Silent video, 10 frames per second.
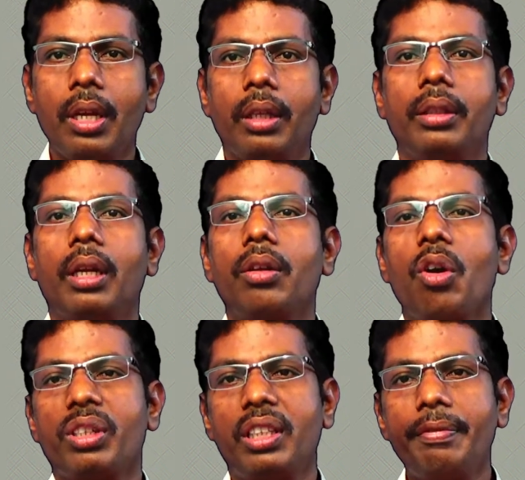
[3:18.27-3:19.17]
that
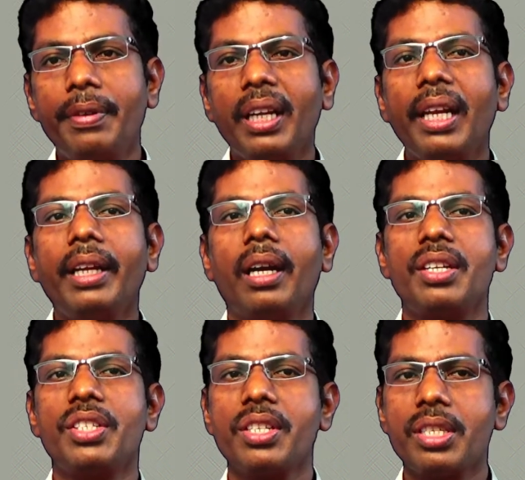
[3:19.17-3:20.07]
are typically
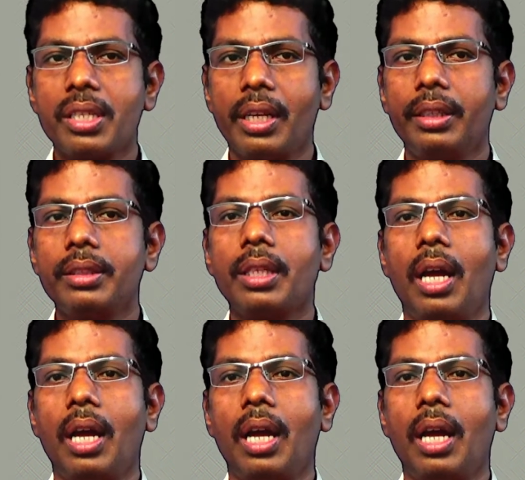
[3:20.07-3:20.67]
consistent